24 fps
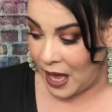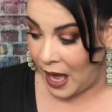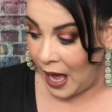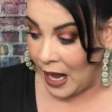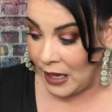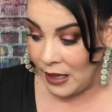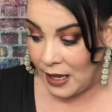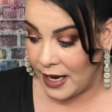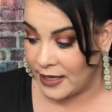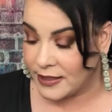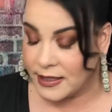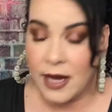
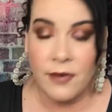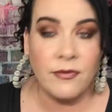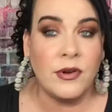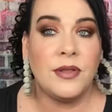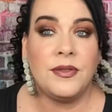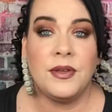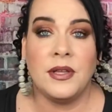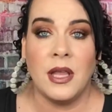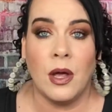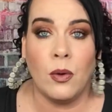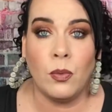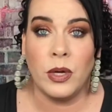I liked
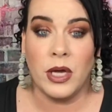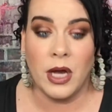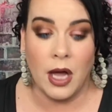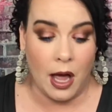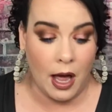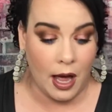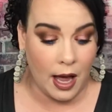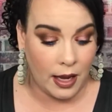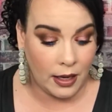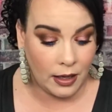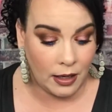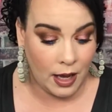everything that we
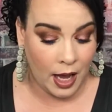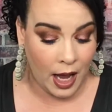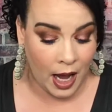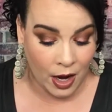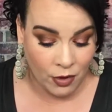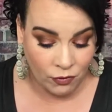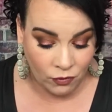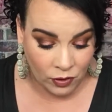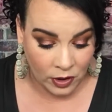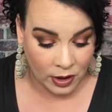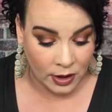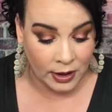got
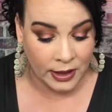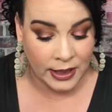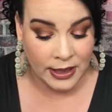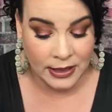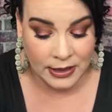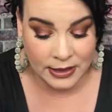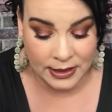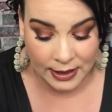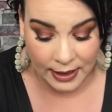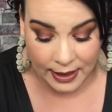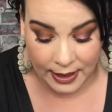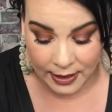I really
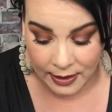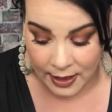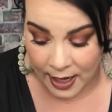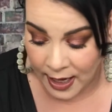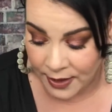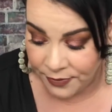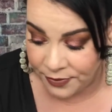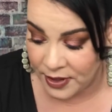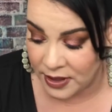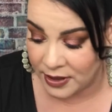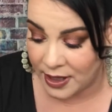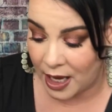did
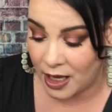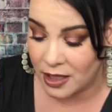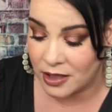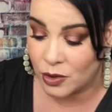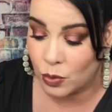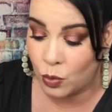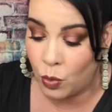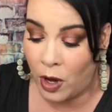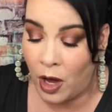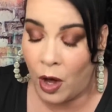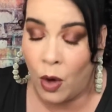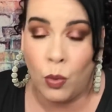I think that
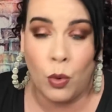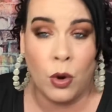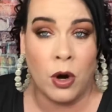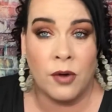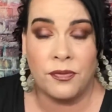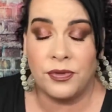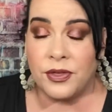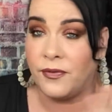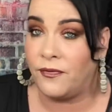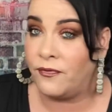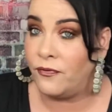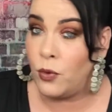it's well
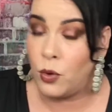worth the